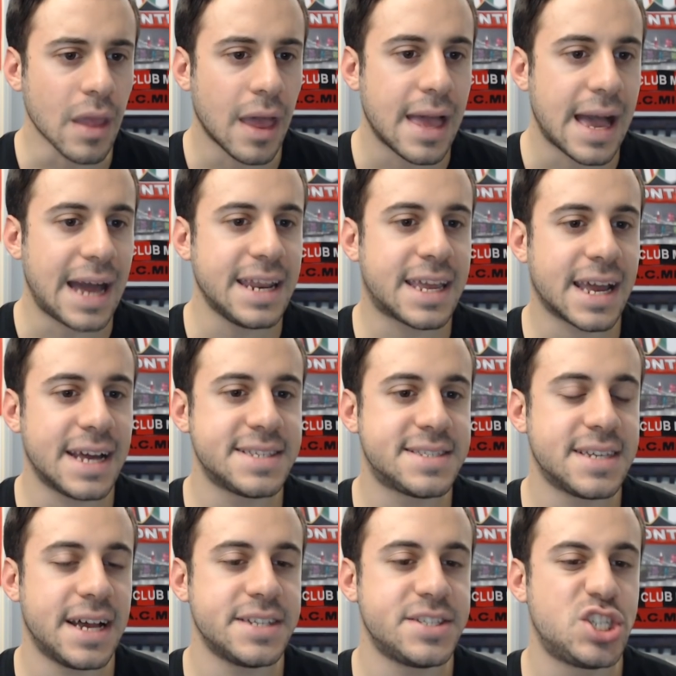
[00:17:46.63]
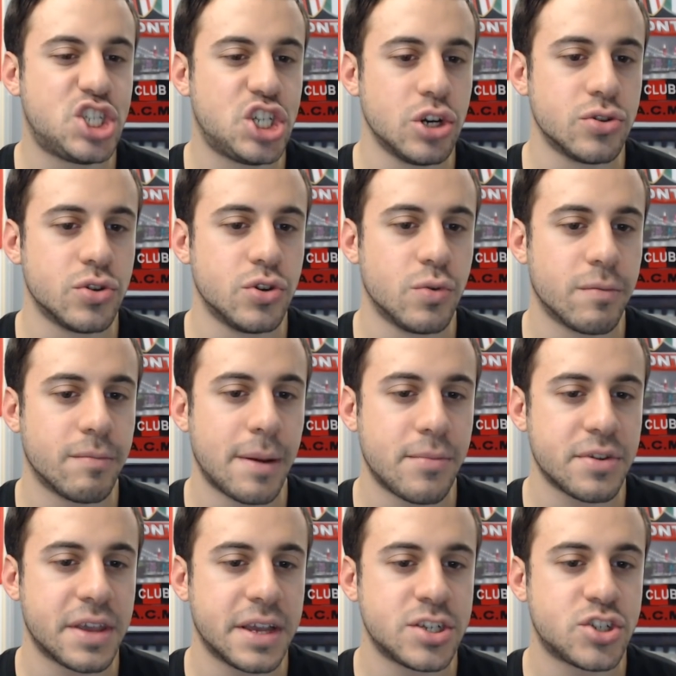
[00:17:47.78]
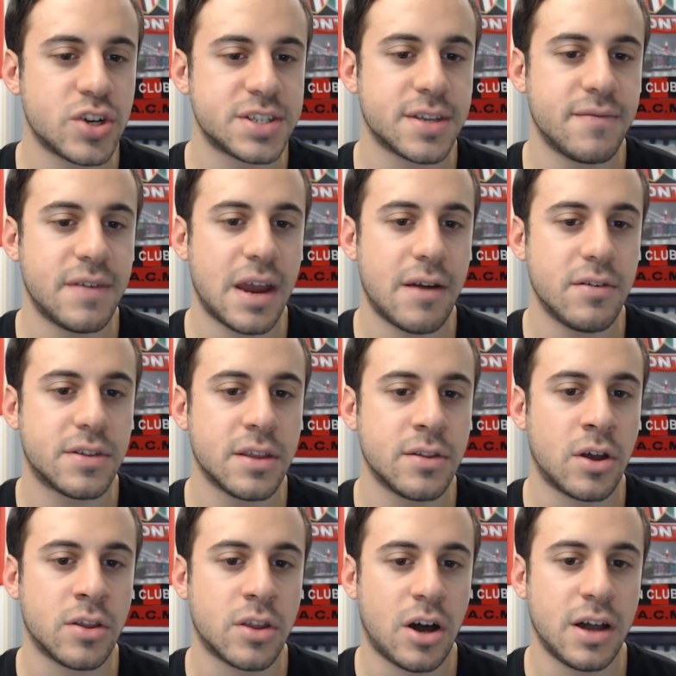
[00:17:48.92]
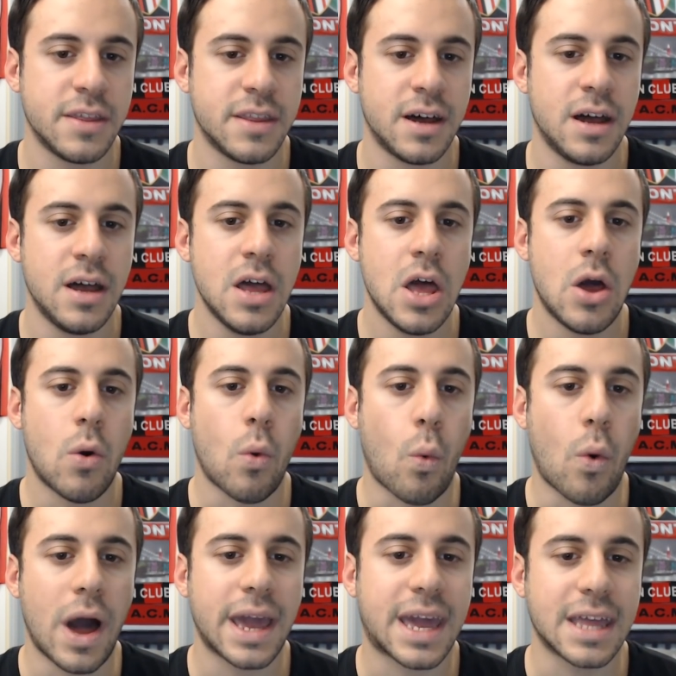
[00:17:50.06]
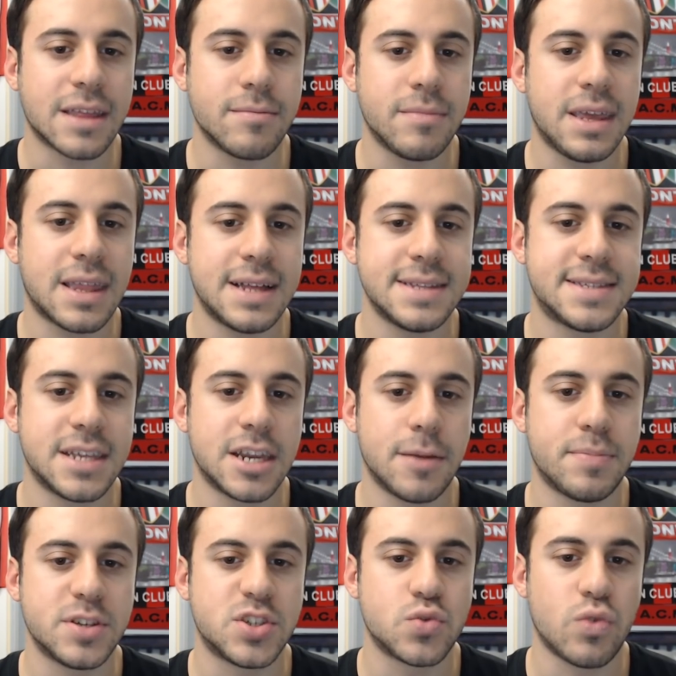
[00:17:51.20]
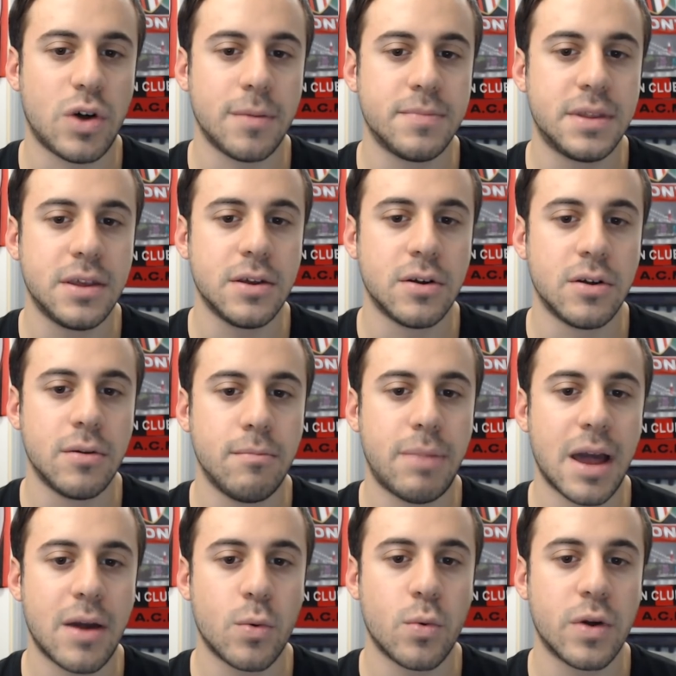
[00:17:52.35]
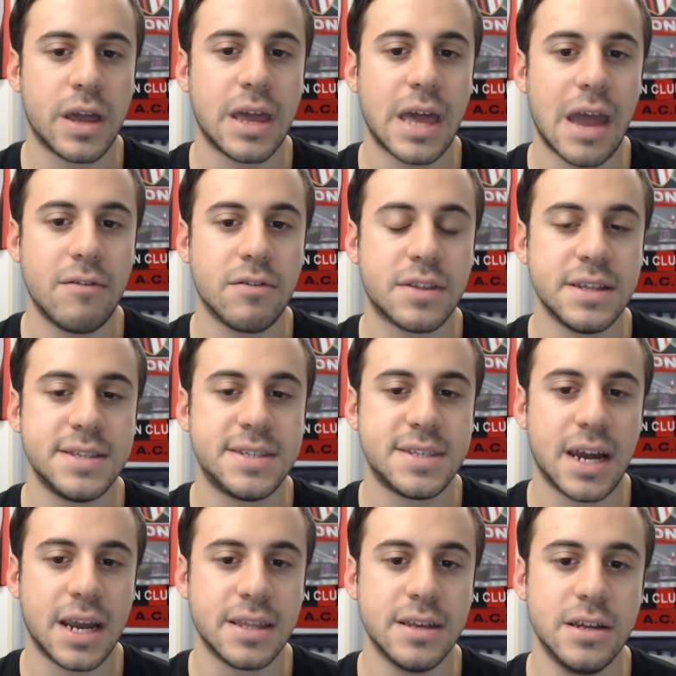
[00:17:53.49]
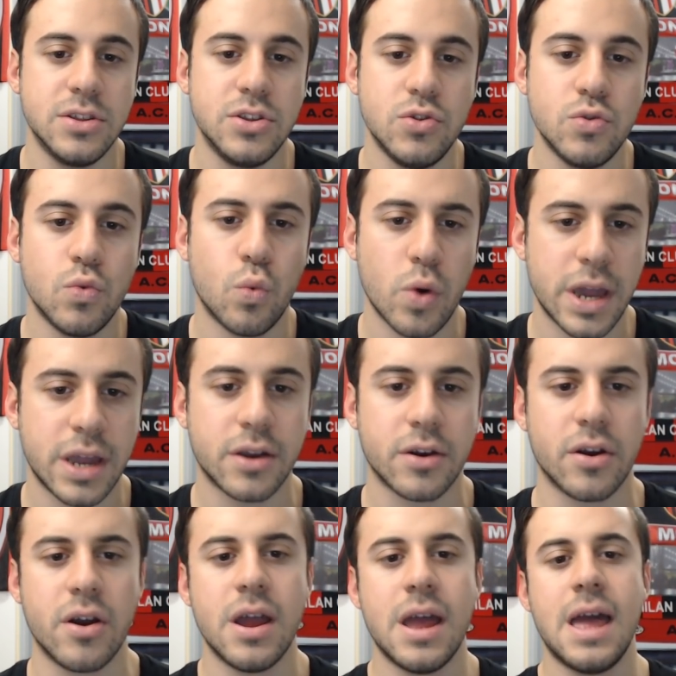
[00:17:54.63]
Aniket says, Gio, do you remember the interest of Everton on Honda? Why can't Milan set up a swap deal? By the way, Everton signed a new winger.